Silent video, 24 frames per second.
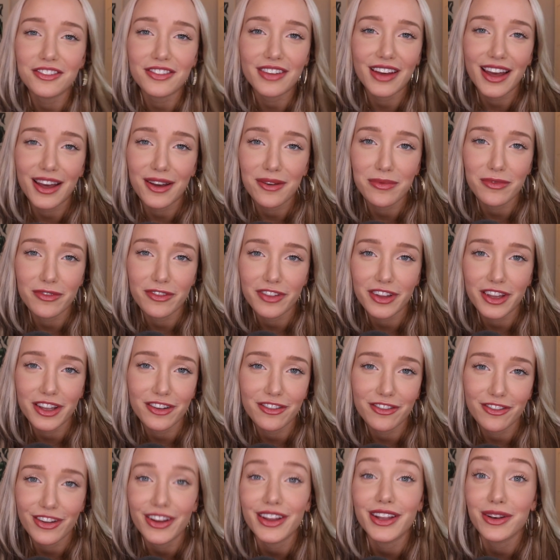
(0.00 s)

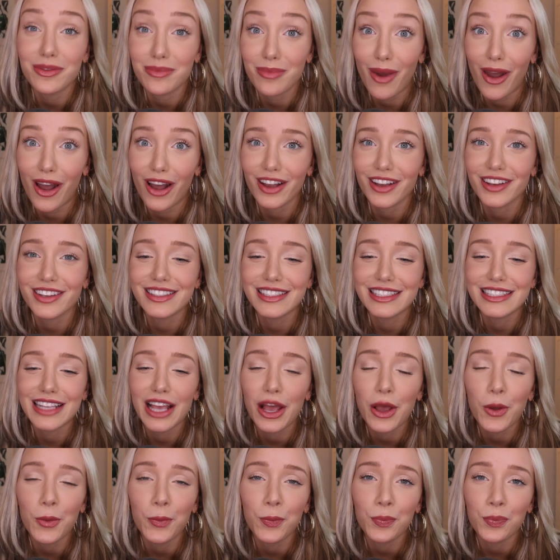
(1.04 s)
FabFitFun box,
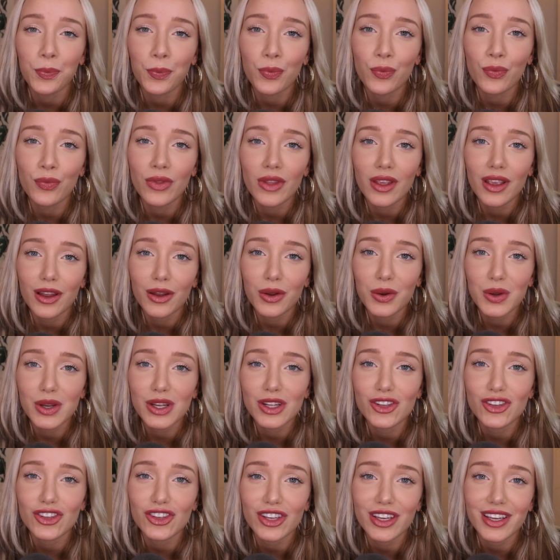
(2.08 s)

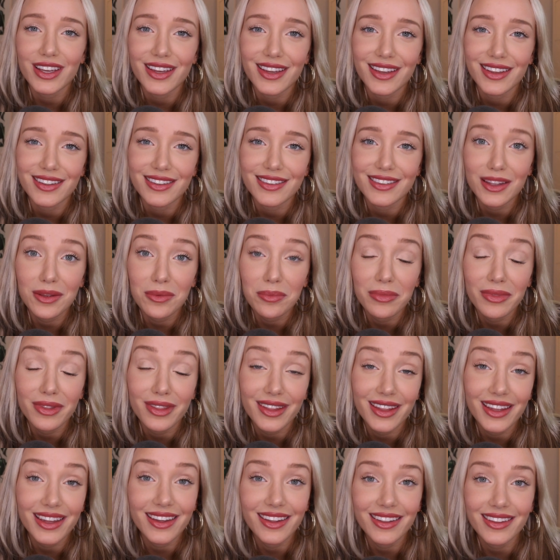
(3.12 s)
which is
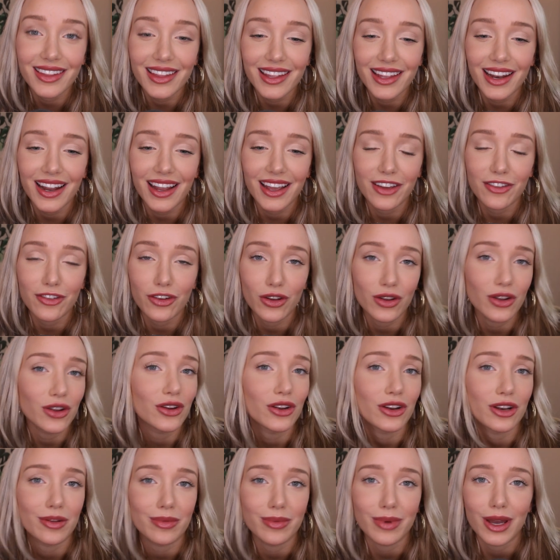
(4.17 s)
something that I've
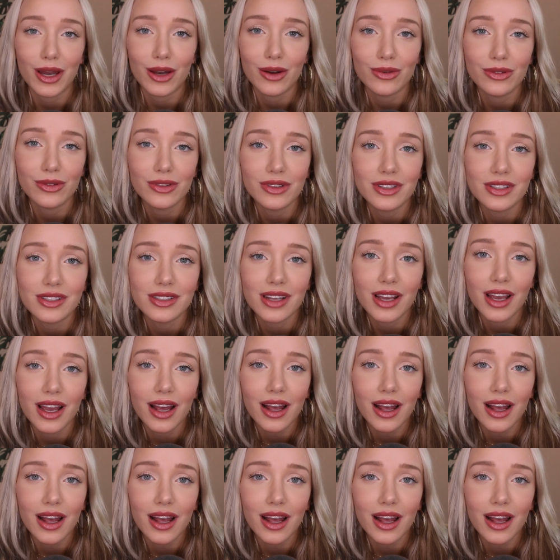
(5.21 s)
heard about